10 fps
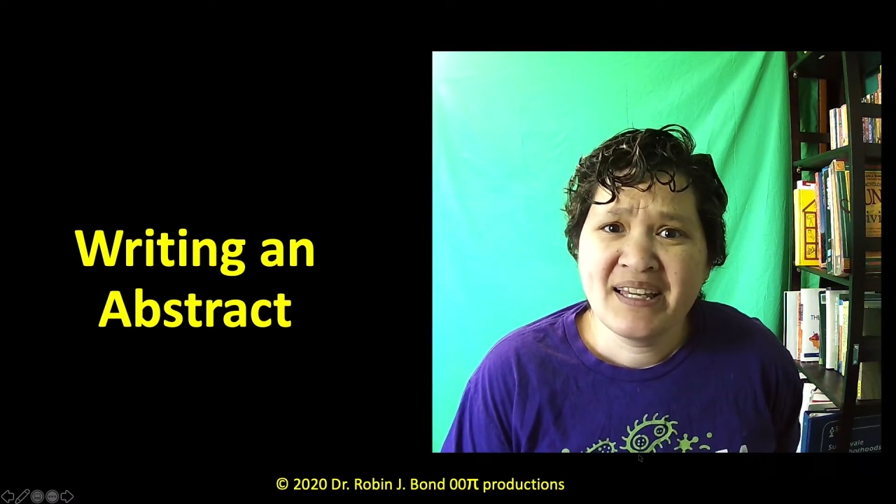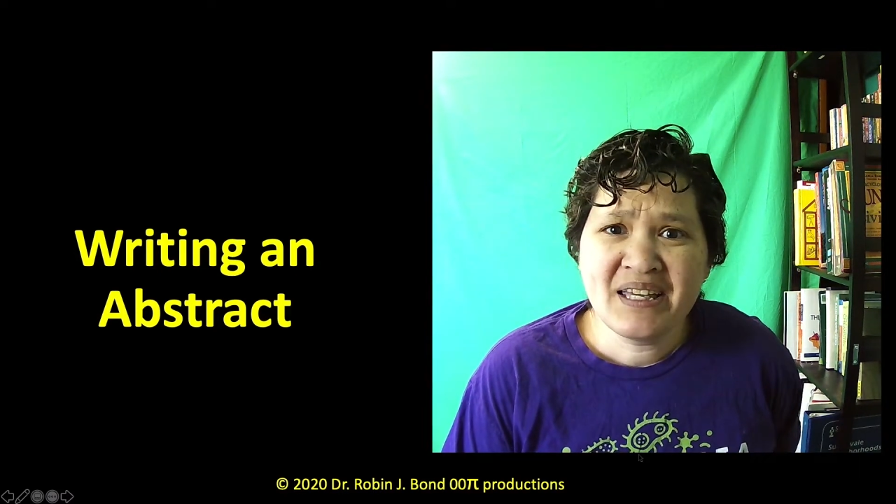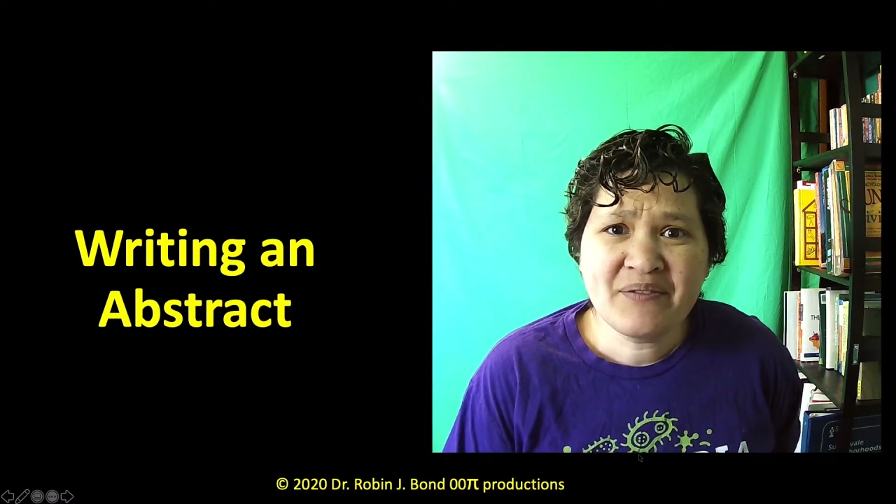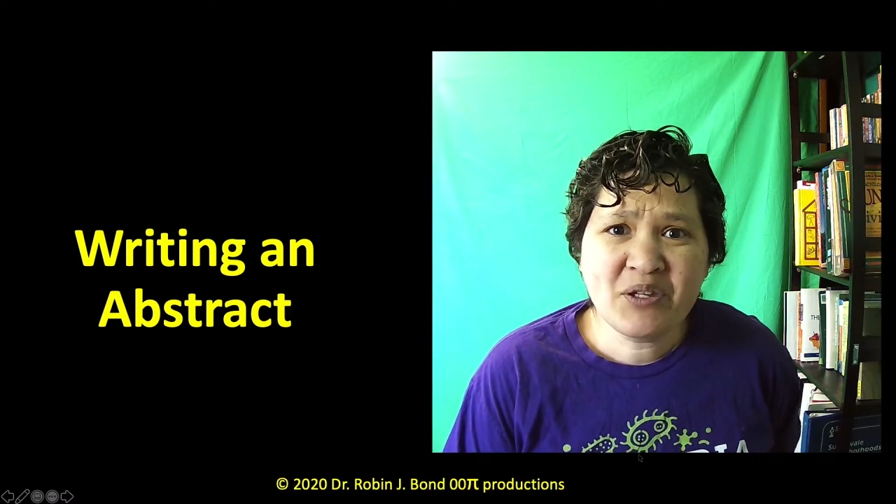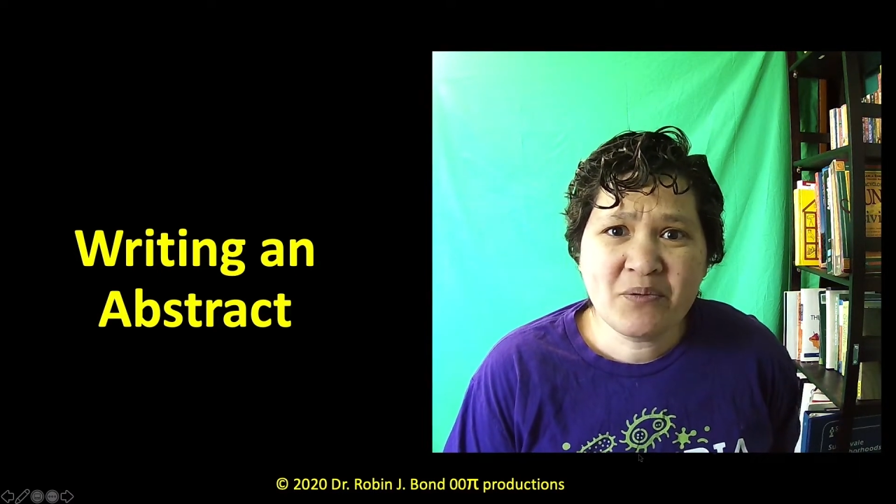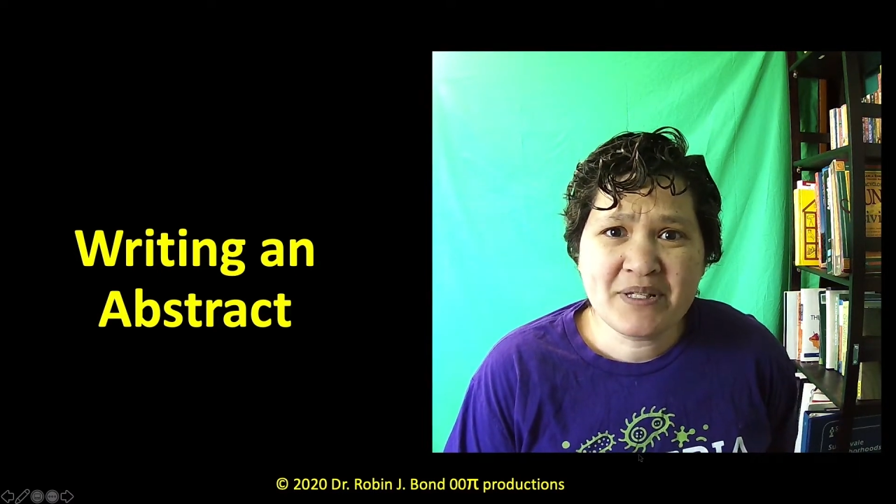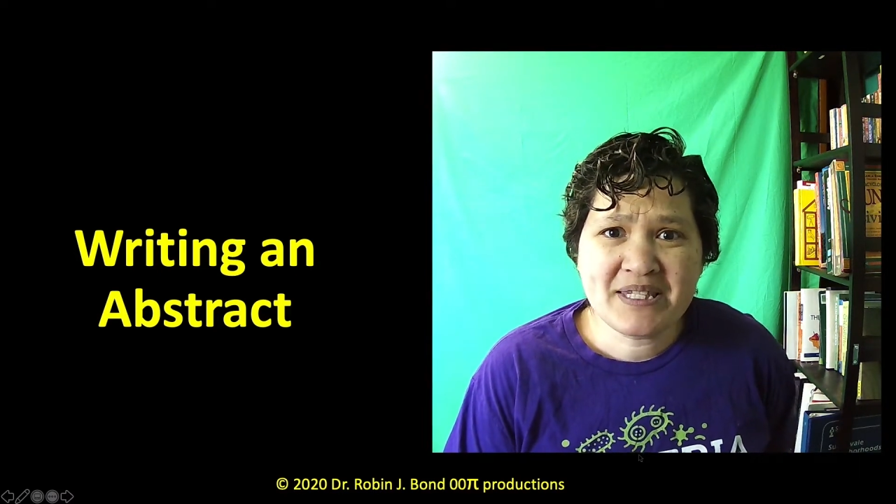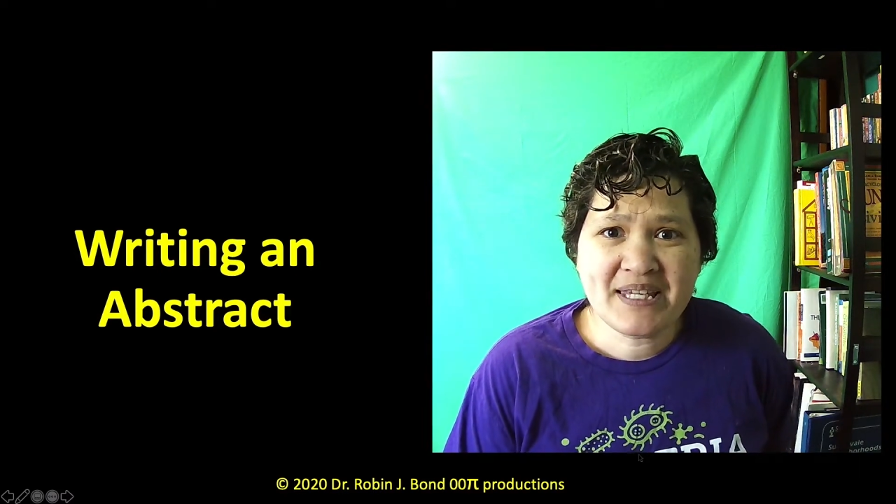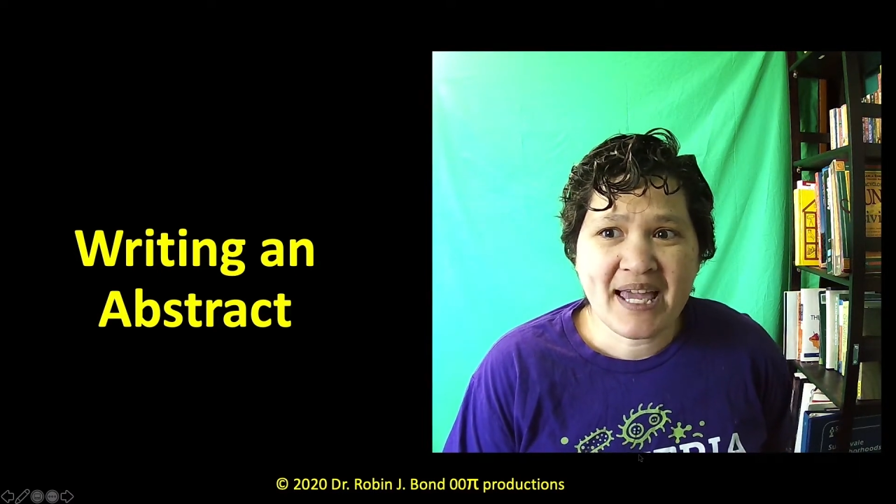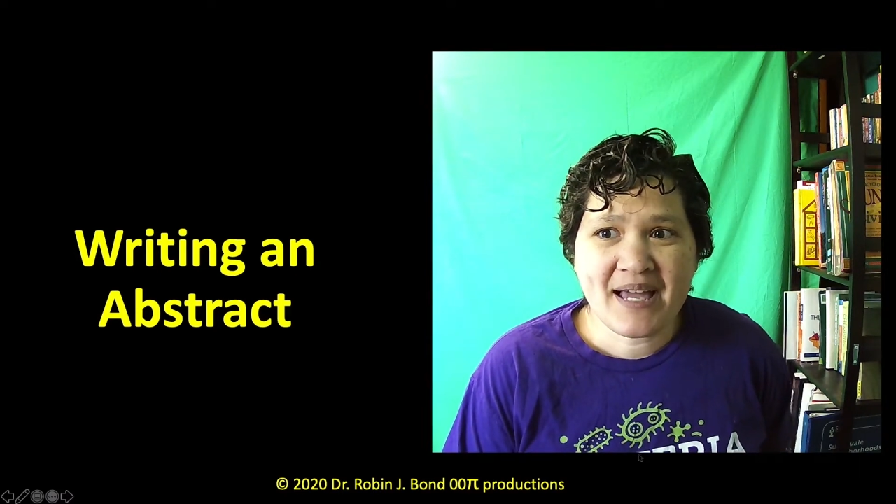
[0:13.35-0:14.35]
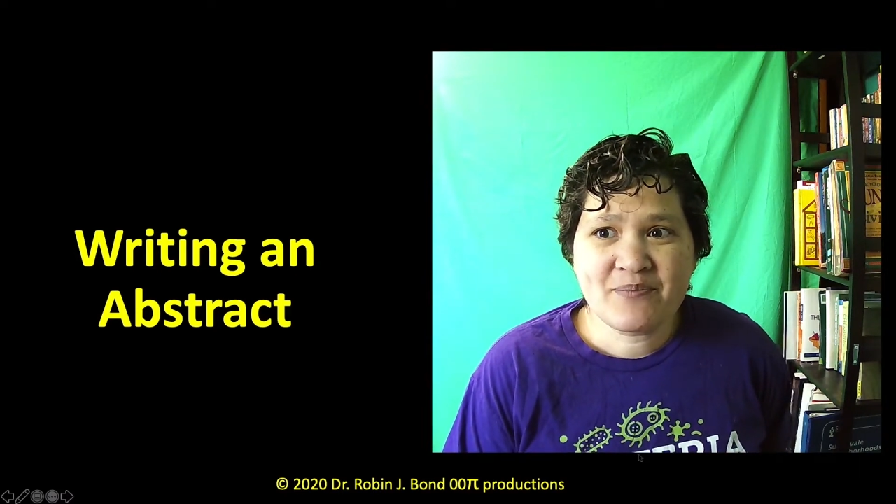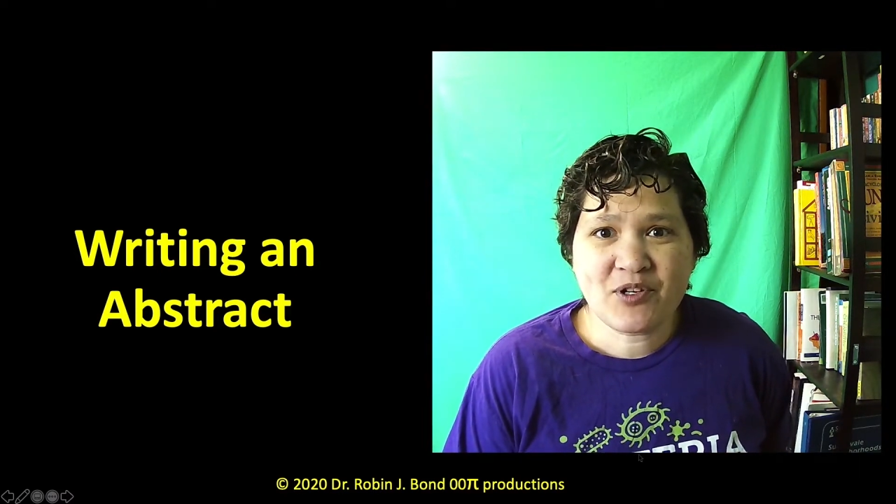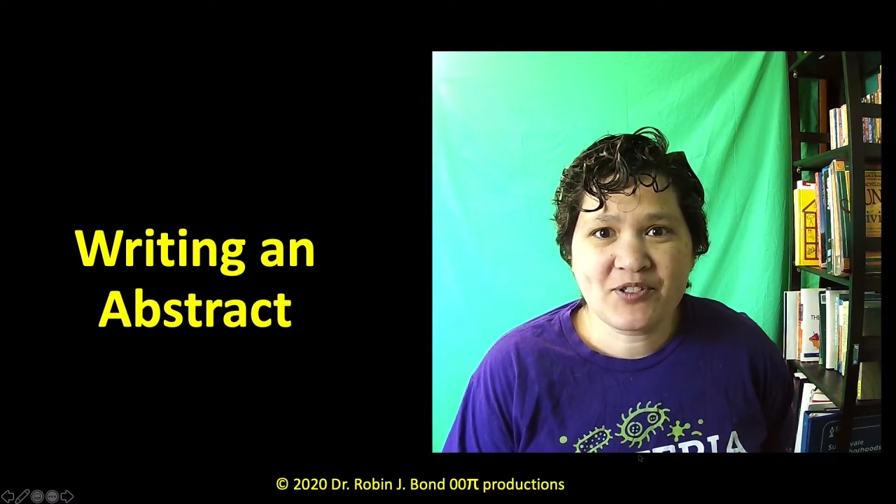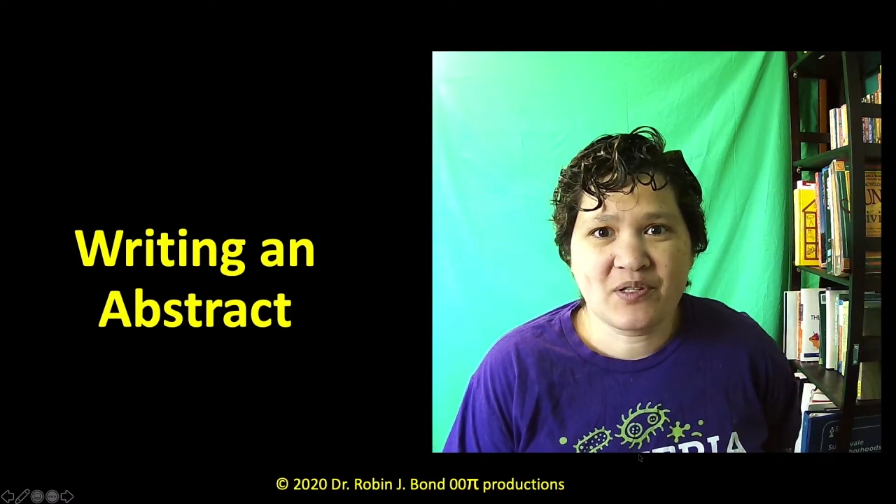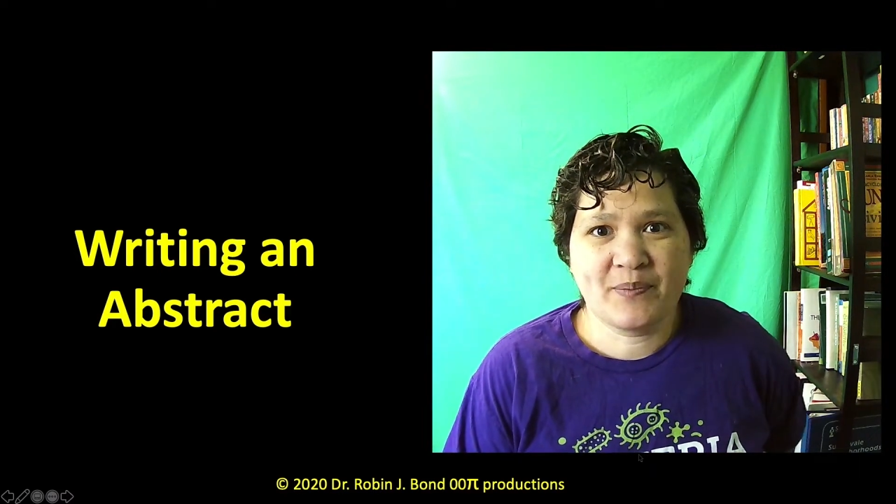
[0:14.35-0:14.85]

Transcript: Even though we see abstracts at